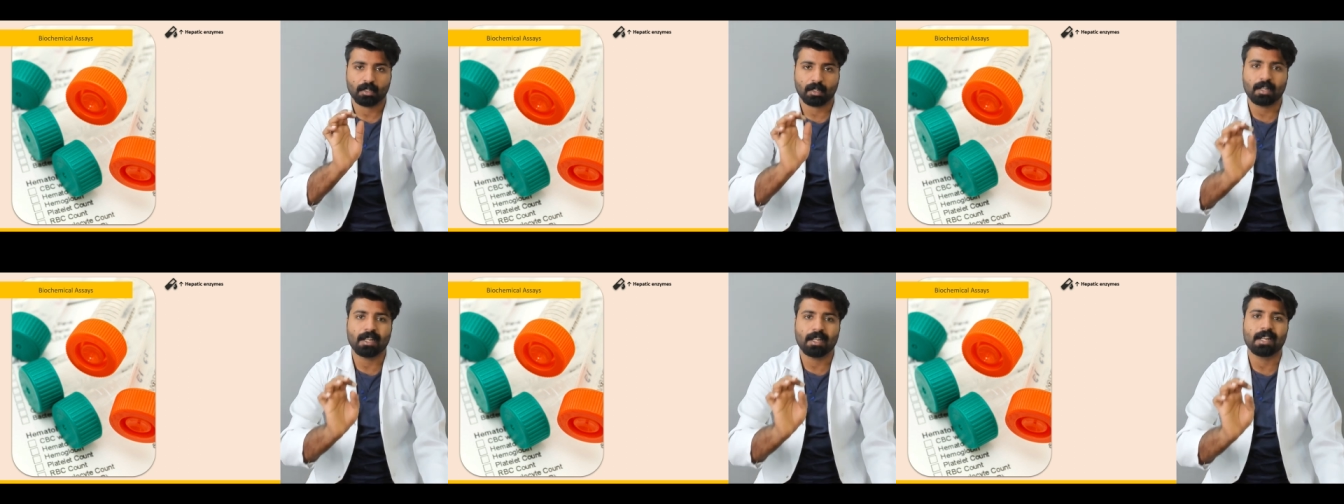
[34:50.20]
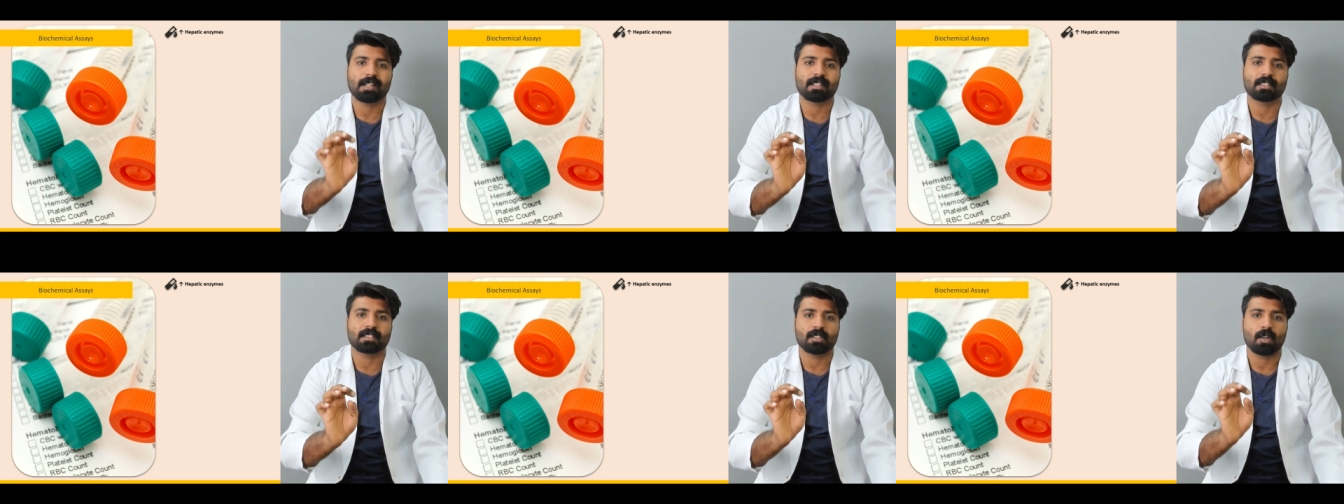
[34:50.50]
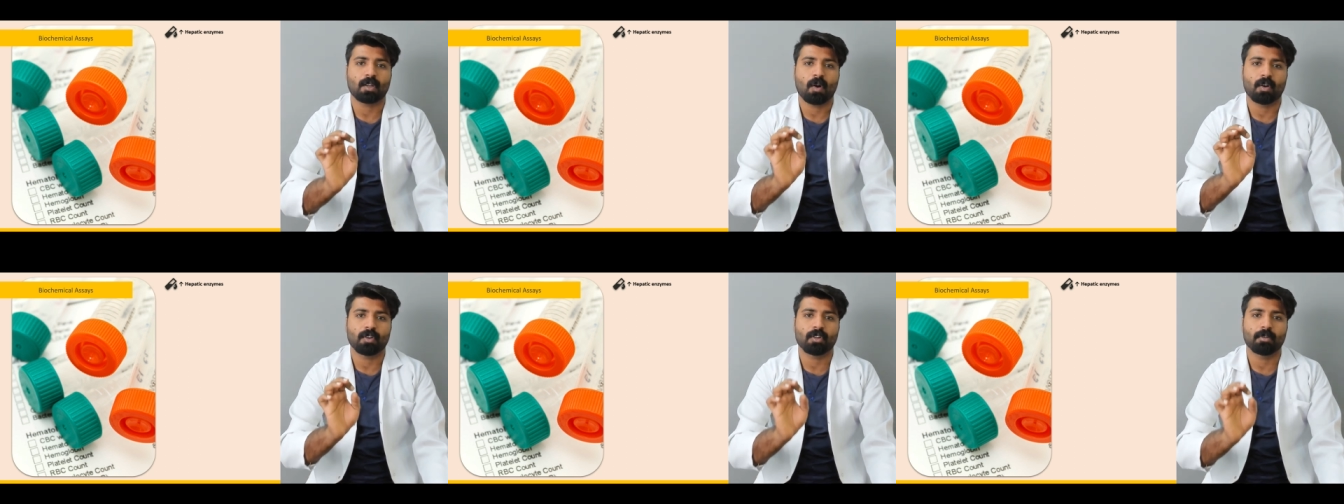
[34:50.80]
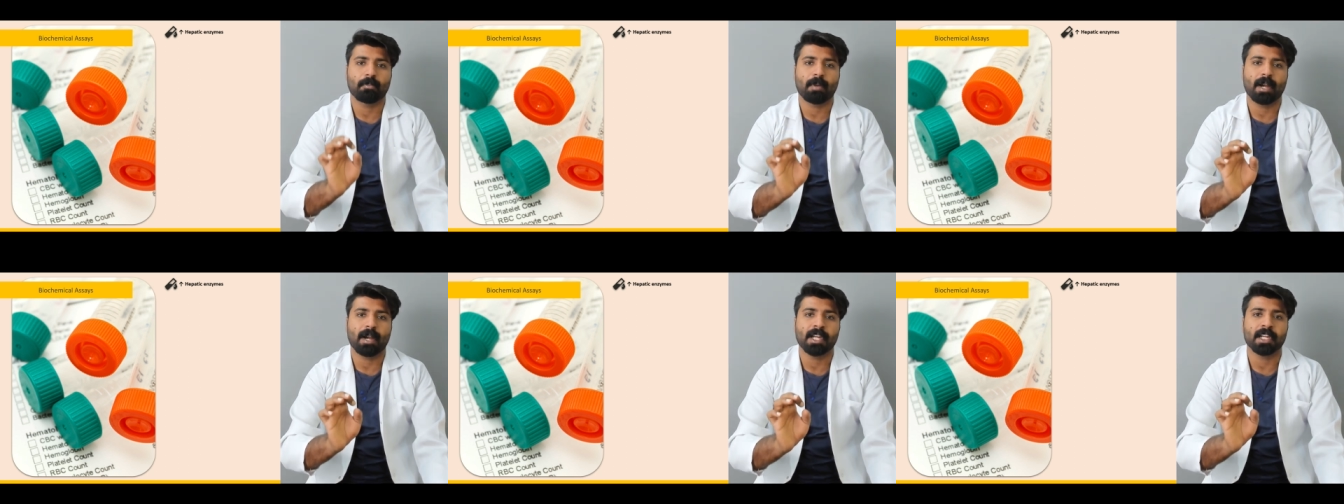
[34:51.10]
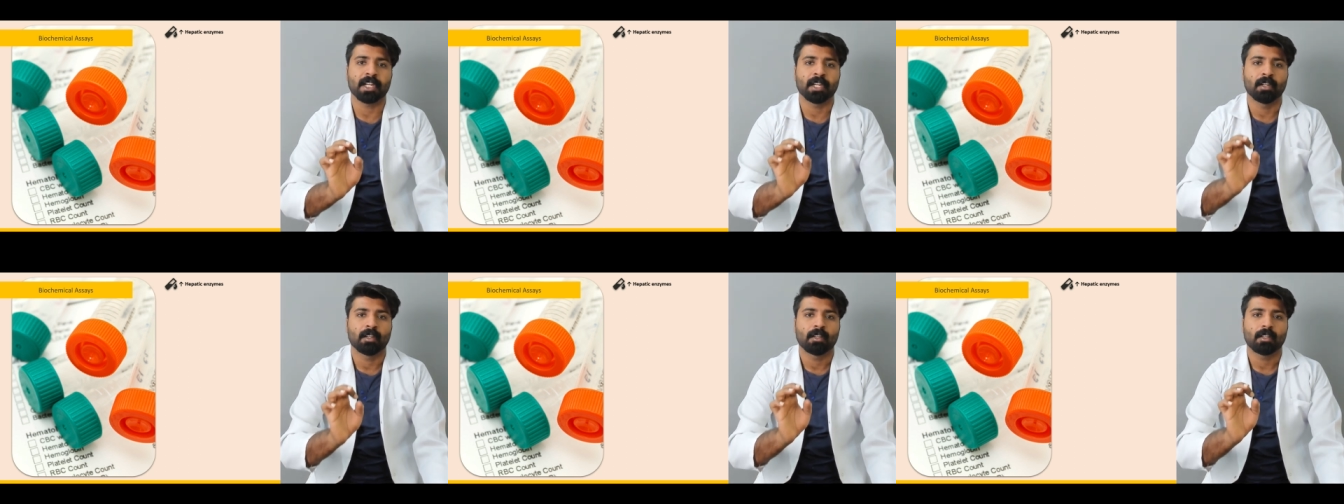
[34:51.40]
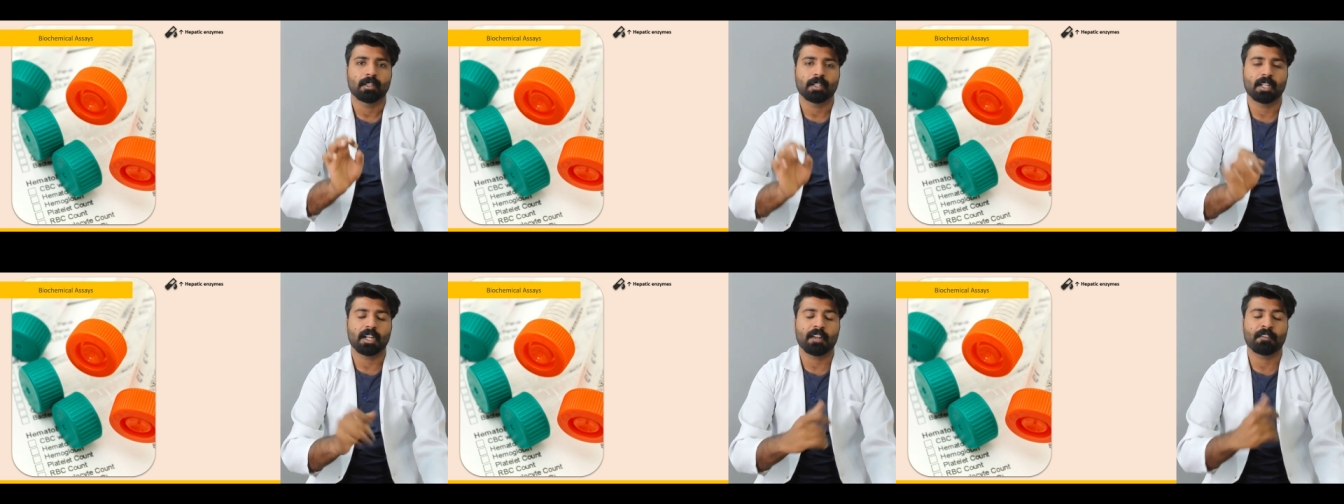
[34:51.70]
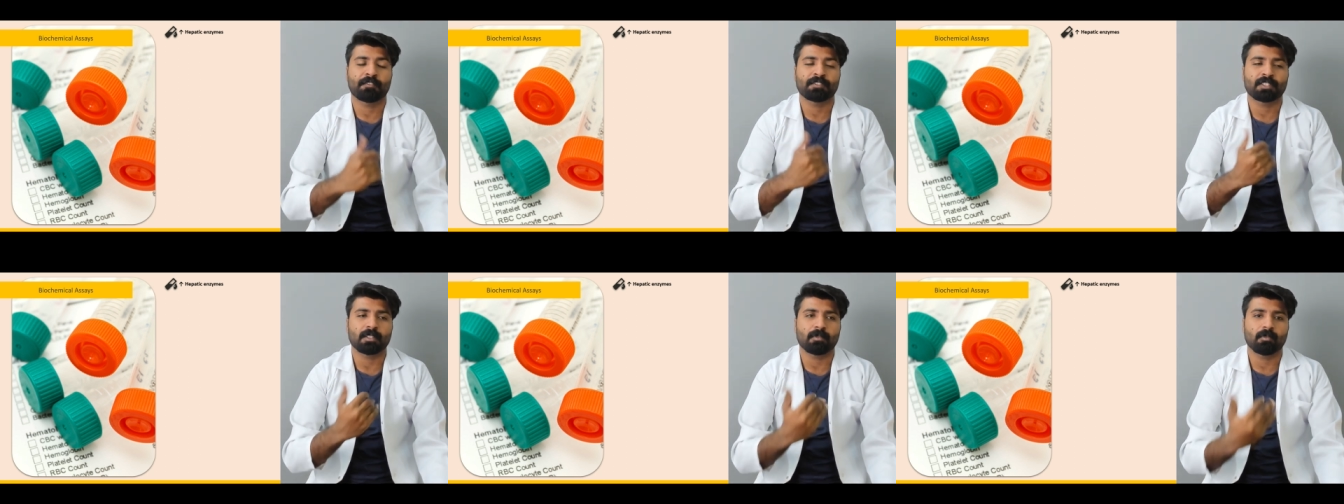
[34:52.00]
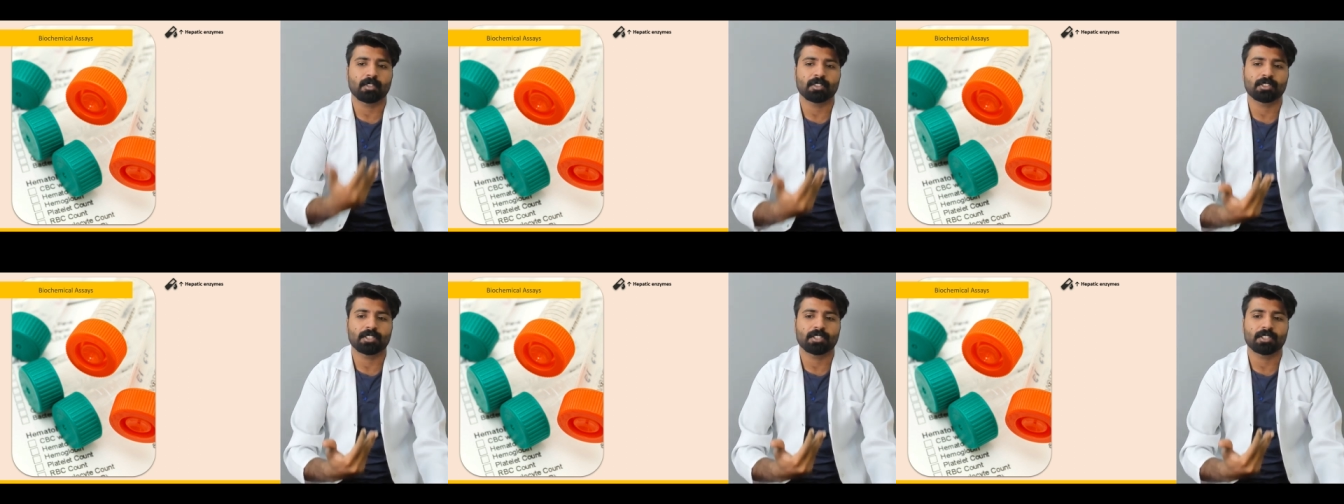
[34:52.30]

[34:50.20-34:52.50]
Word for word: clicks on your mind that if someone